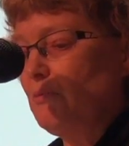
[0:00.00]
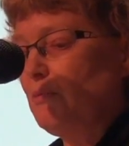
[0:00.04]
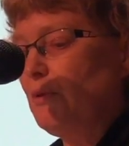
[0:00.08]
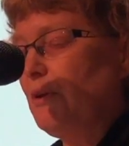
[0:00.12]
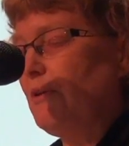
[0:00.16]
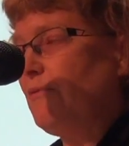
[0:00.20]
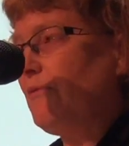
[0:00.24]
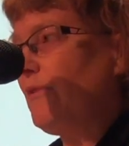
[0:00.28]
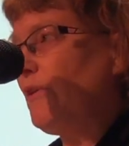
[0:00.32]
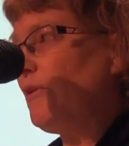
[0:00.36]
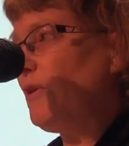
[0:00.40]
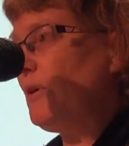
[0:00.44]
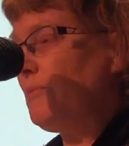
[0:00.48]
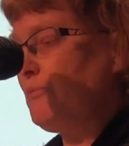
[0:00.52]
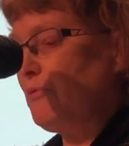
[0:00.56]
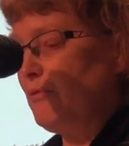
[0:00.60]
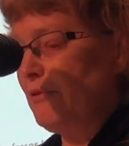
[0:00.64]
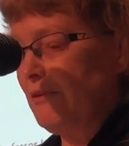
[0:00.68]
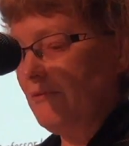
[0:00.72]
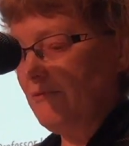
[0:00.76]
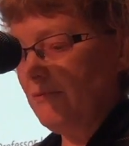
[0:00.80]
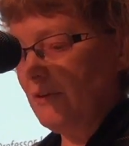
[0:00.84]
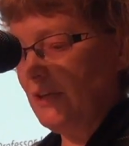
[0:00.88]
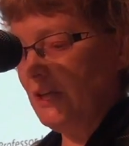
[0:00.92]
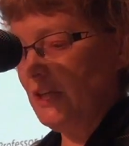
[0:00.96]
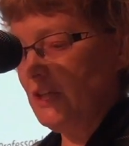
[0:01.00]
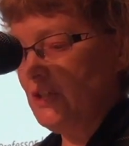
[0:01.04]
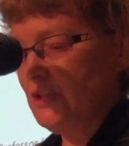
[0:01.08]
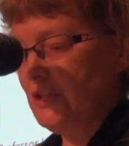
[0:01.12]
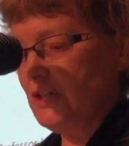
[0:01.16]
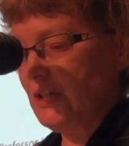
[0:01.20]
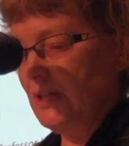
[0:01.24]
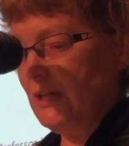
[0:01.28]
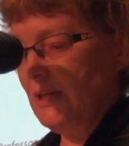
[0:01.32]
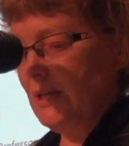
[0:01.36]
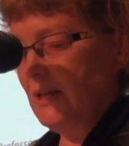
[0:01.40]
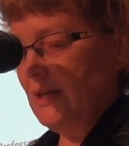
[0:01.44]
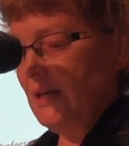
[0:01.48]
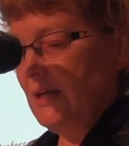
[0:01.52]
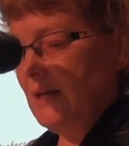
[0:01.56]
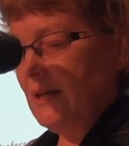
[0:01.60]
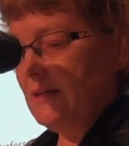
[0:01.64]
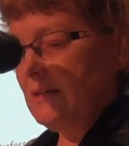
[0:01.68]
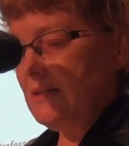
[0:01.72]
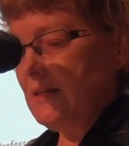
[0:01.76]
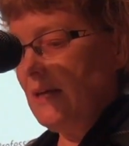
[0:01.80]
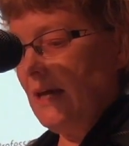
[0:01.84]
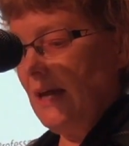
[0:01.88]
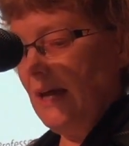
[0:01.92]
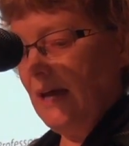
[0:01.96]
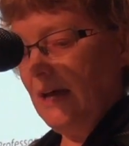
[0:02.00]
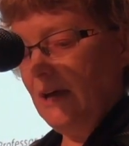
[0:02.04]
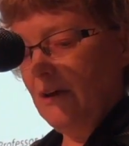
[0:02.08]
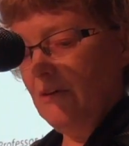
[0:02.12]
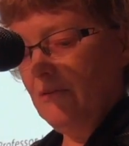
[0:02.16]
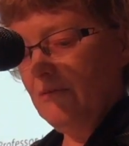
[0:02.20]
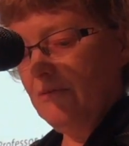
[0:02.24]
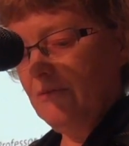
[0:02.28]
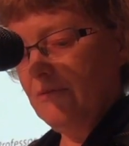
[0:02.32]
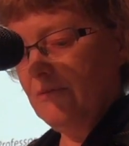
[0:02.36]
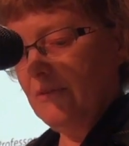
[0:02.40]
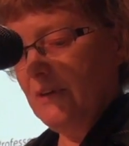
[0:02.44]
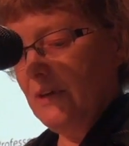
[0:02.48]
we are very privileged to have